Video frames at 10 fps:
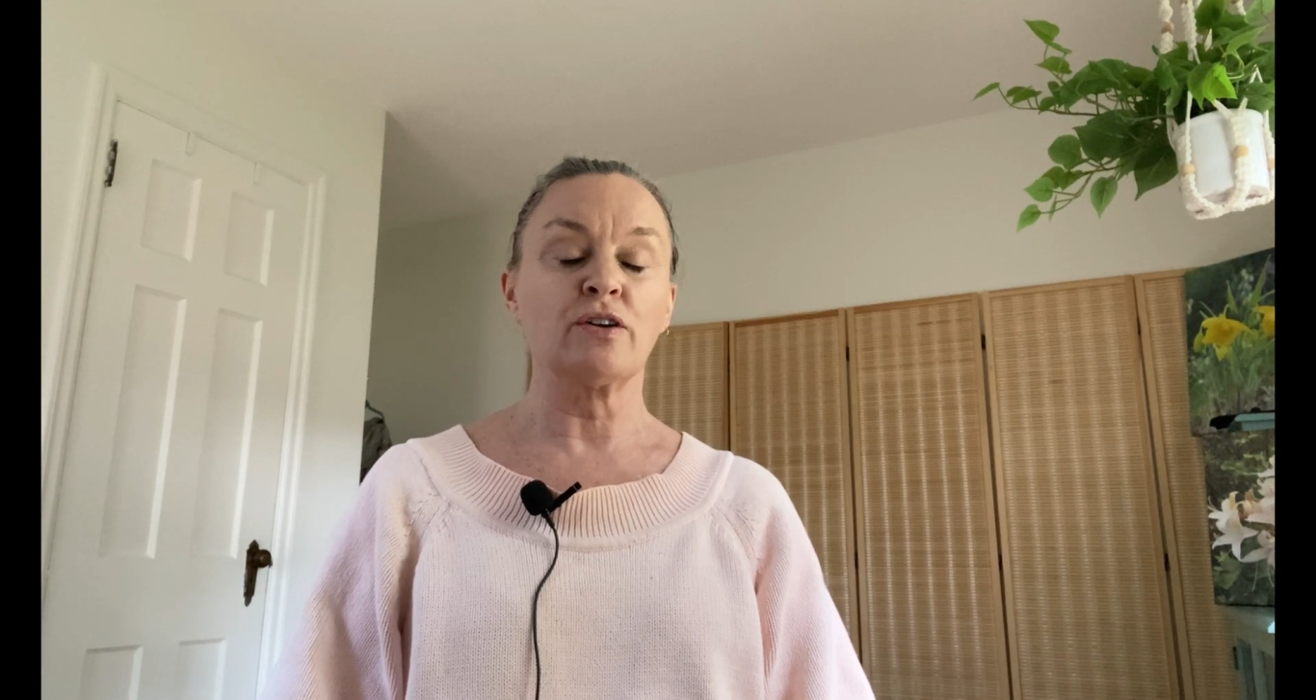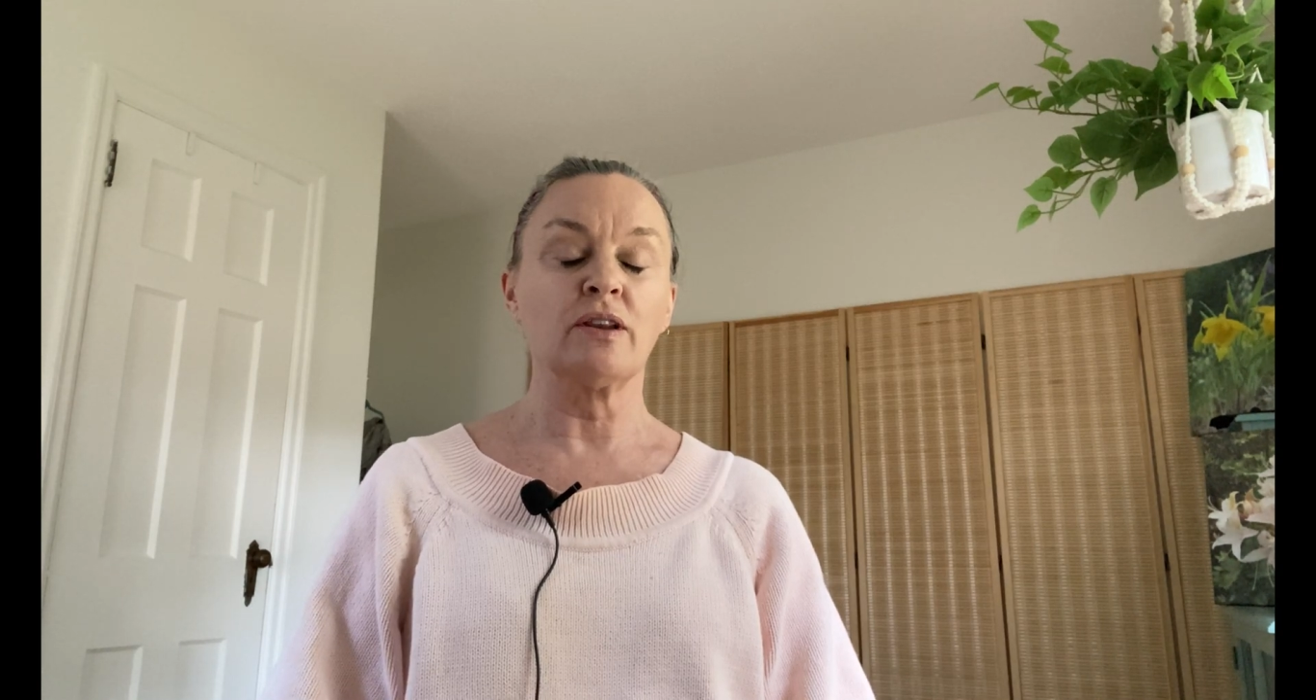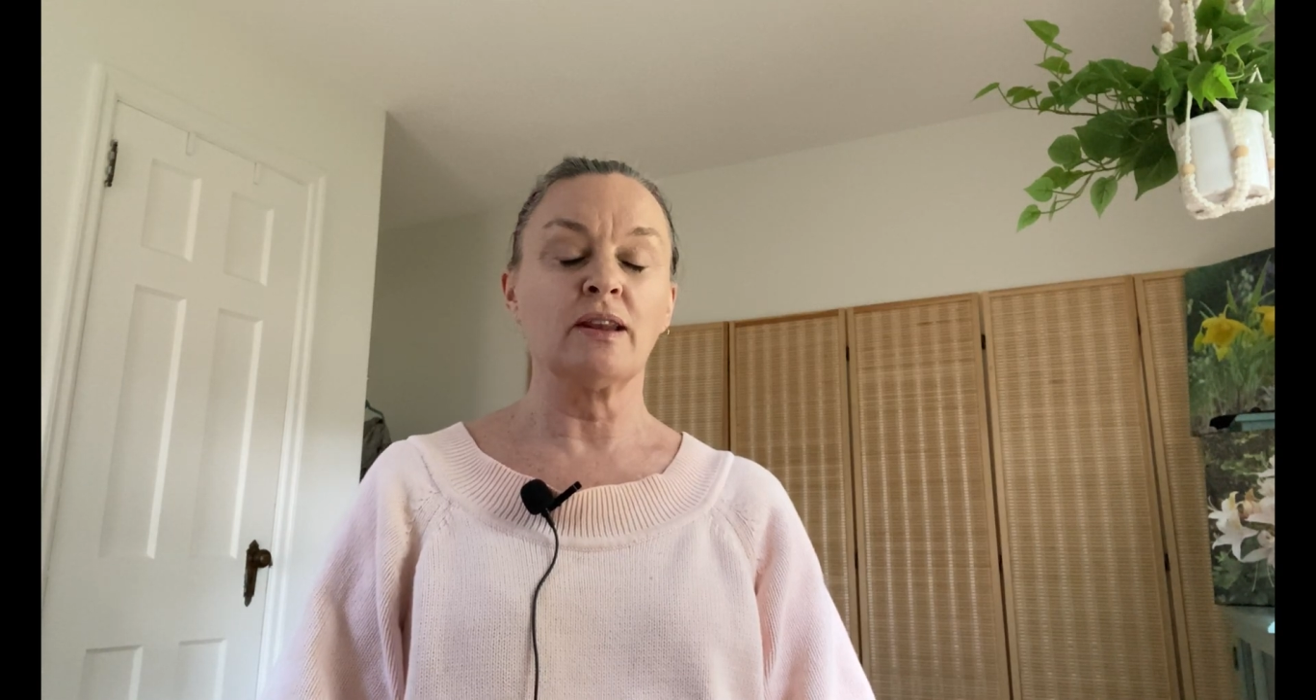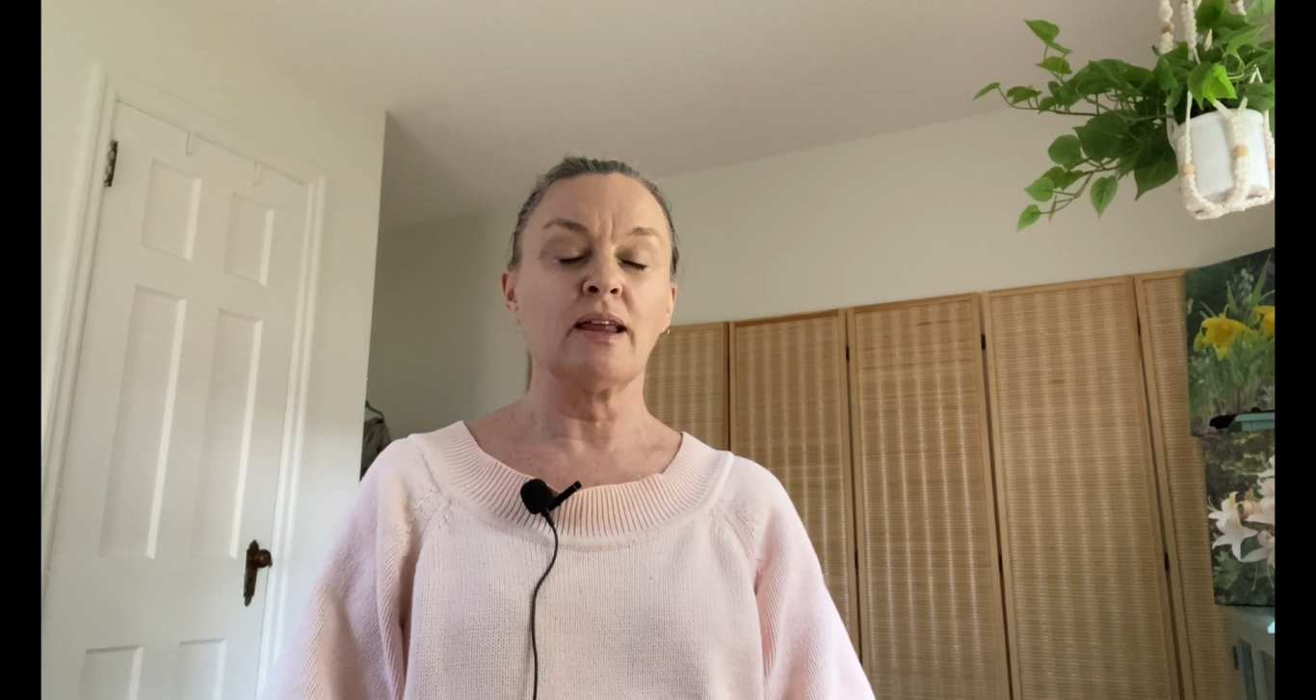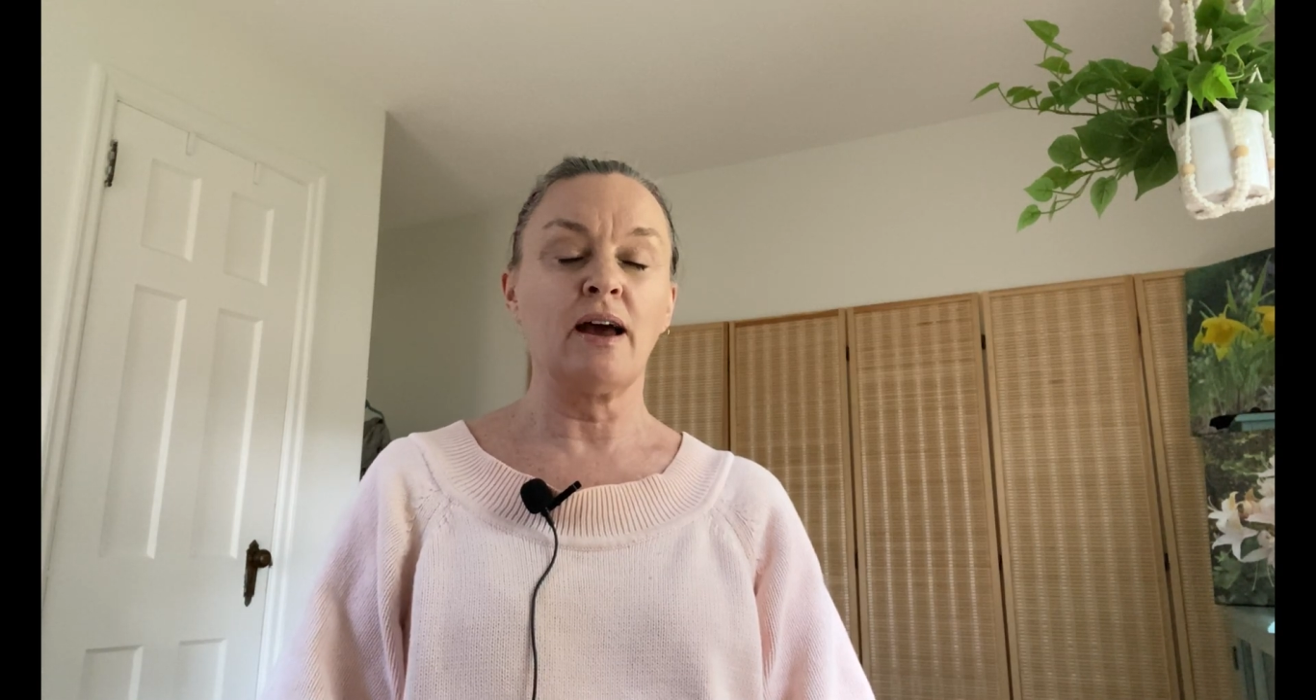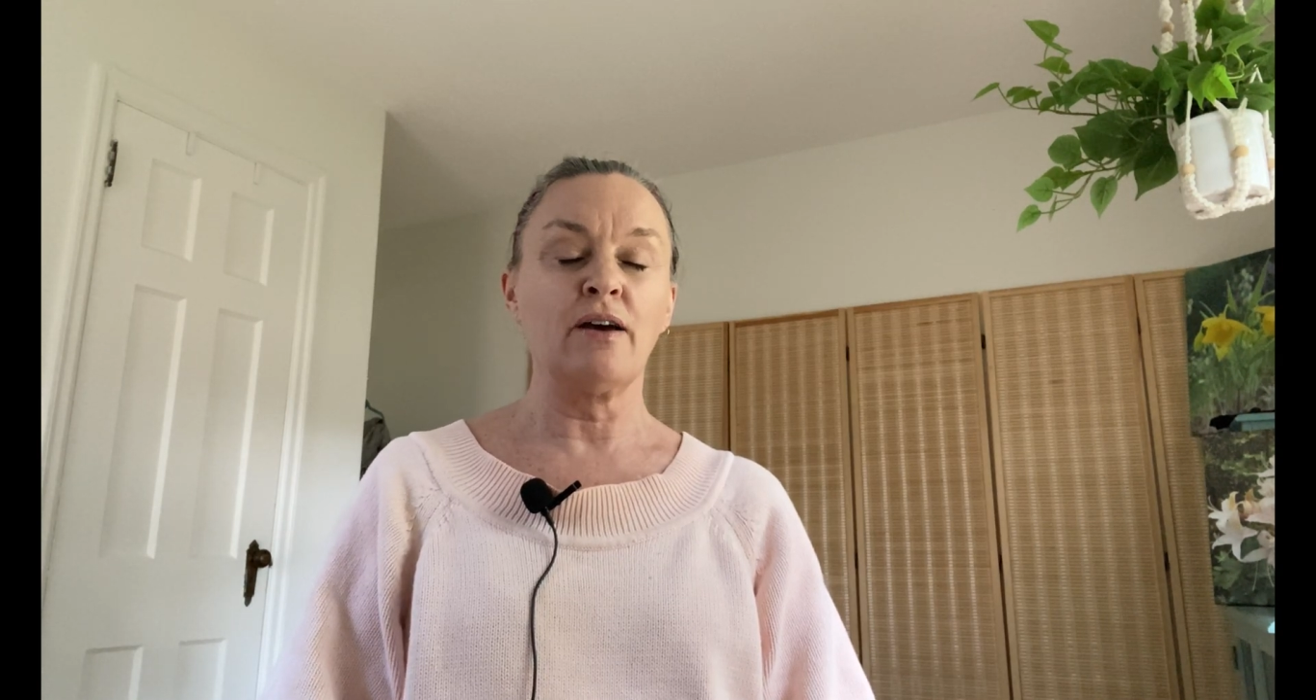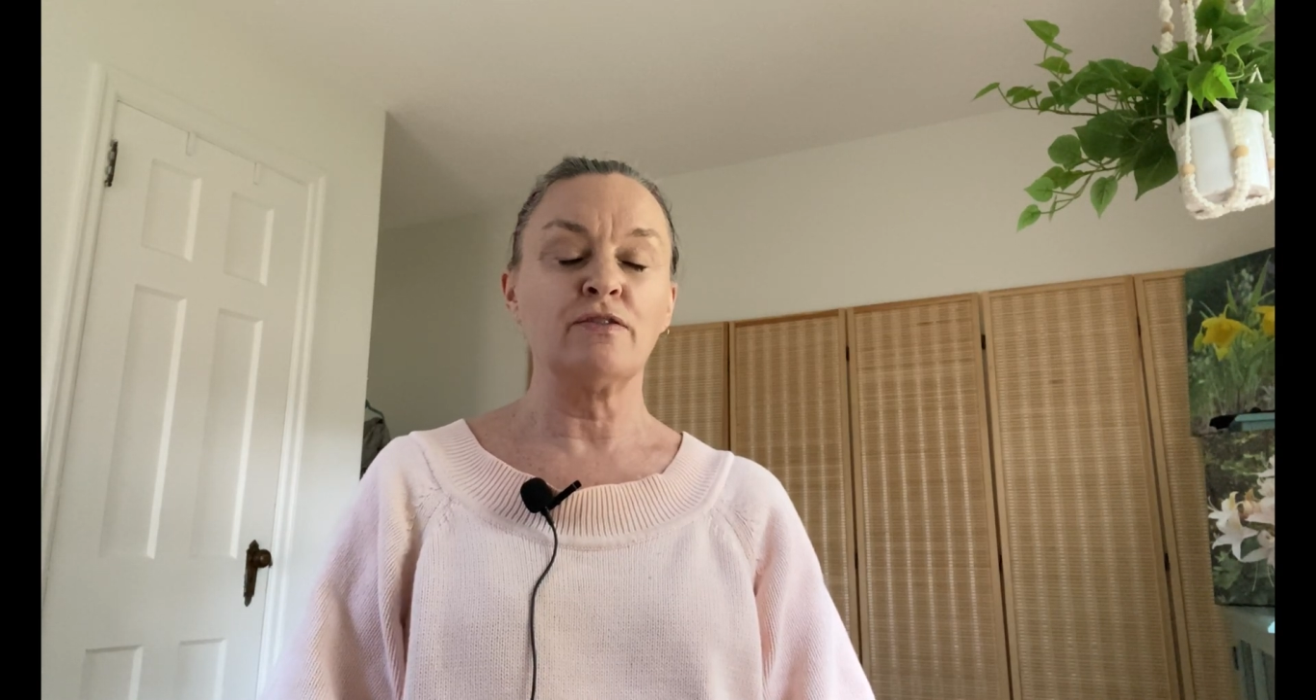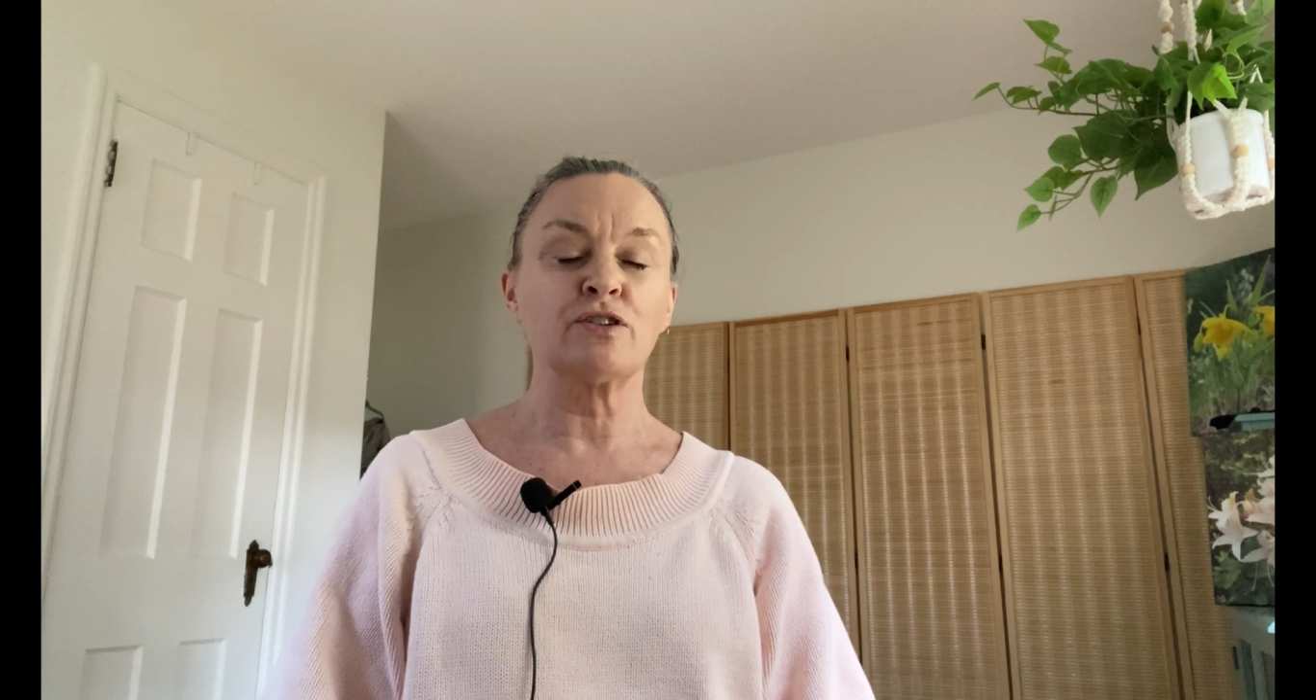left